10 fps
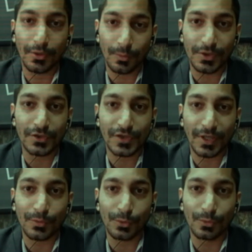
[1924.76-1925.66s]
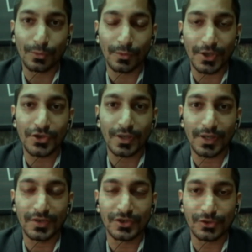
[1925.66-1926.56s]
we just have to reach a
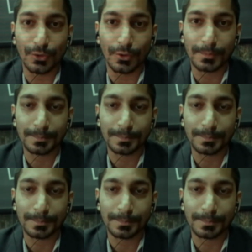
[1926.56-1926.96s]
decent score.